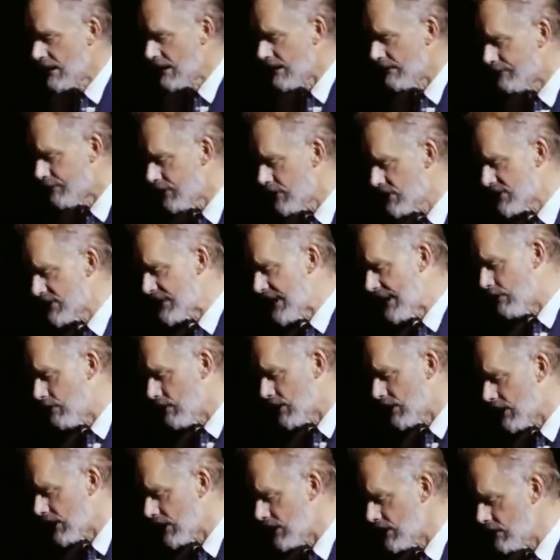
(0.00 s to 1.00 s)
the first thing we're
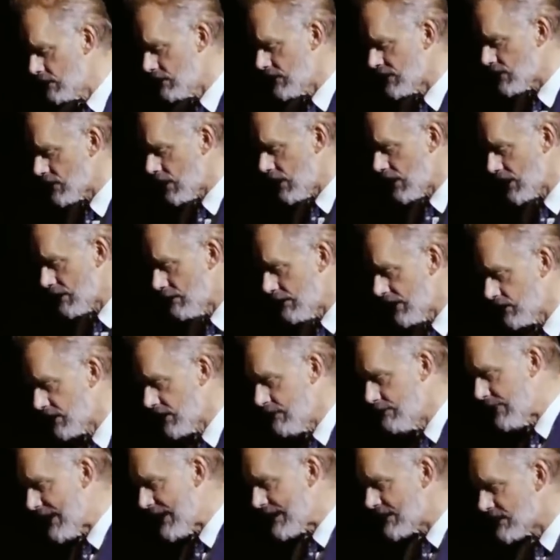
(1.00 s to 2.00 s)
going to do is talk about the
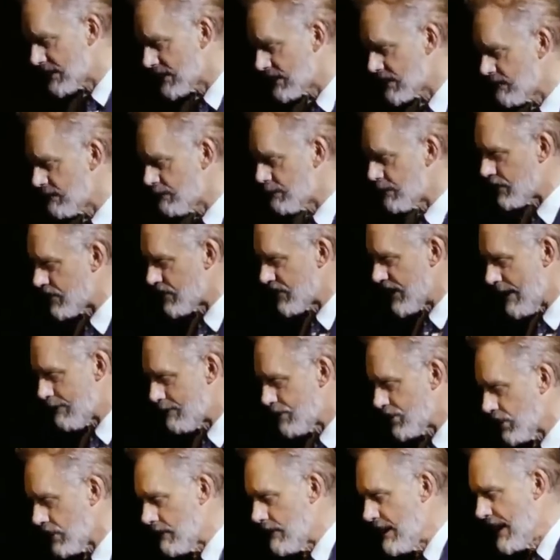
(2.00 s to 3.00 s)
basics of
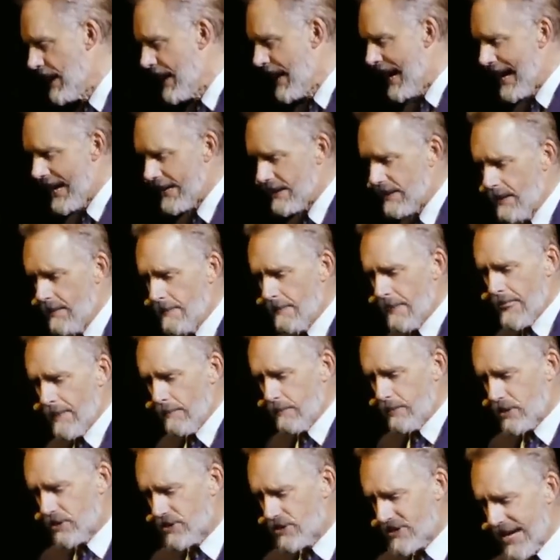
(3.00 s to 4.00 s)
perception. And
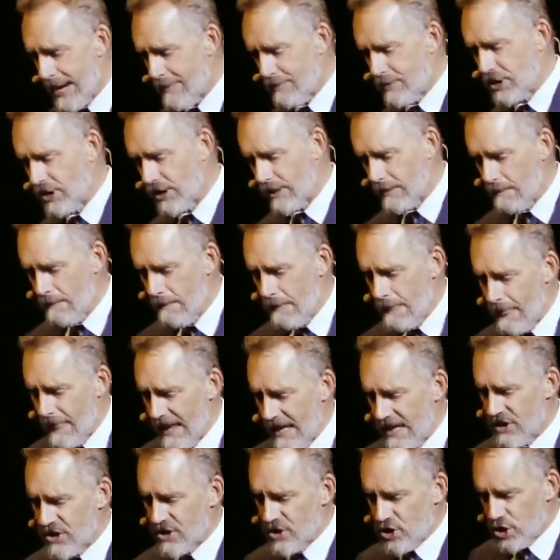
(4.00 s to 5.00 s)
perception
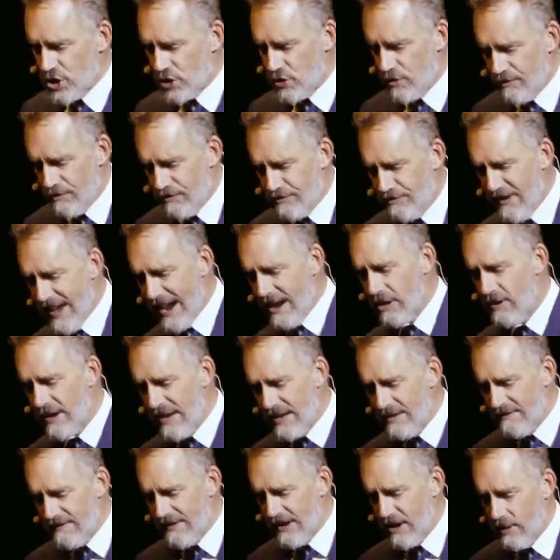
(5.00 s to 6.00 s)
is very,
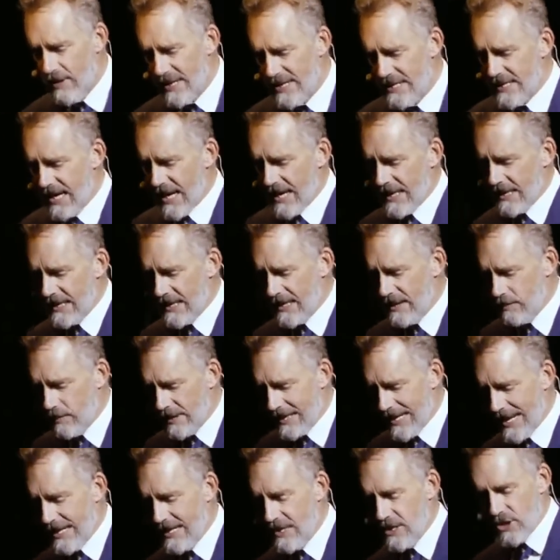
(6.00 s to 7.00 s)
very tightly
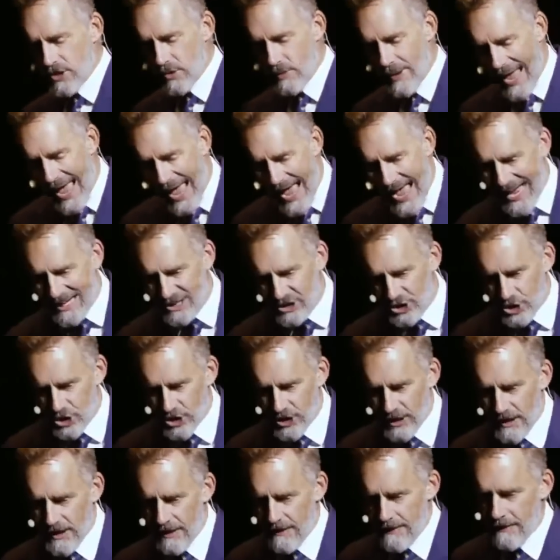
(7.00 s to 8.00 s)
related to
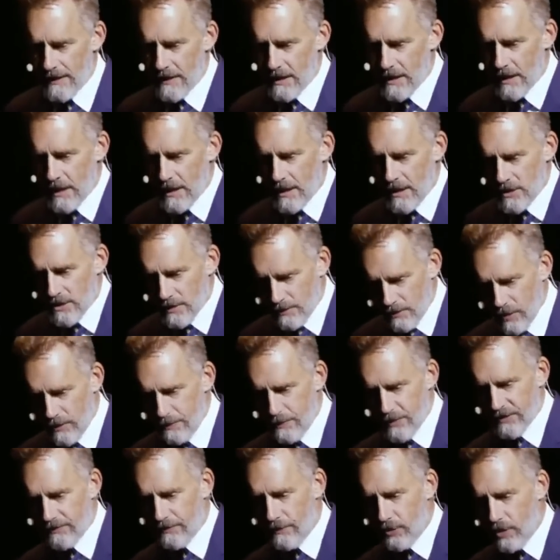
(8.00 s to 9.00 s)
action, to
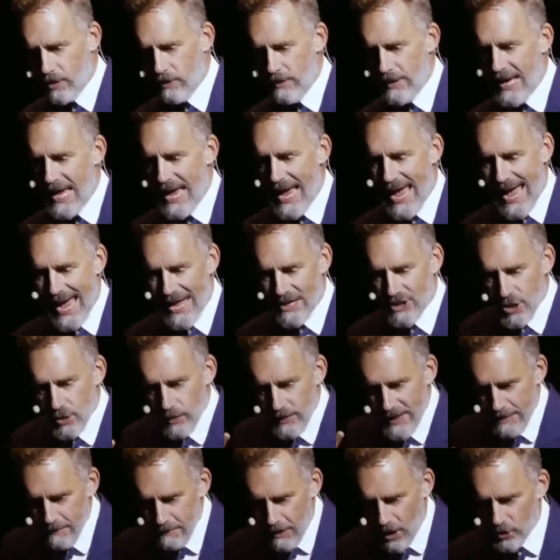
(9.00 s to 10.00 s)
movement forward, and to
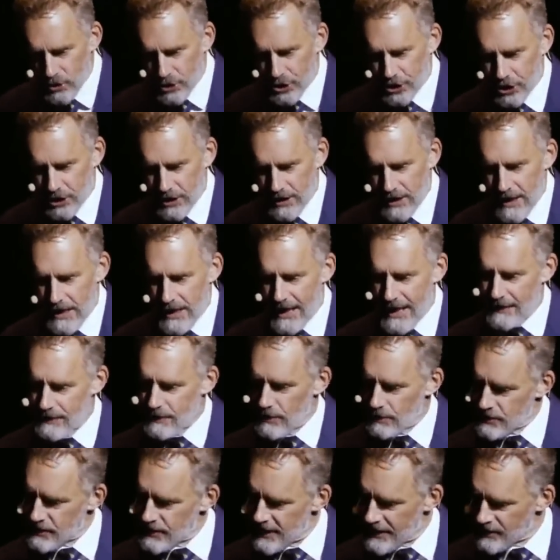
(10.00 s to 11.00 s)
emotion. And
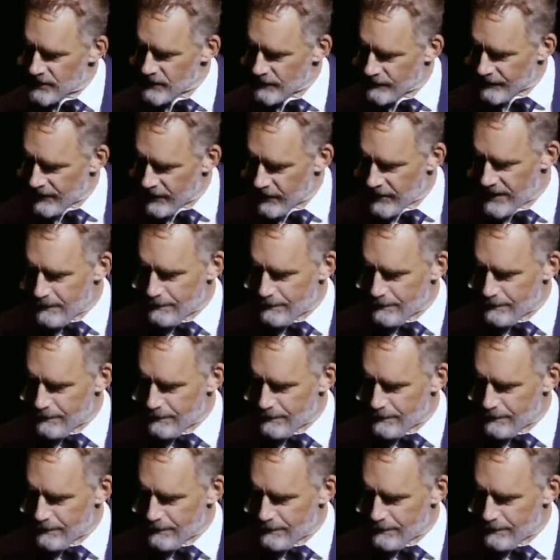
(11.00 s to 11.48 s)
those things are very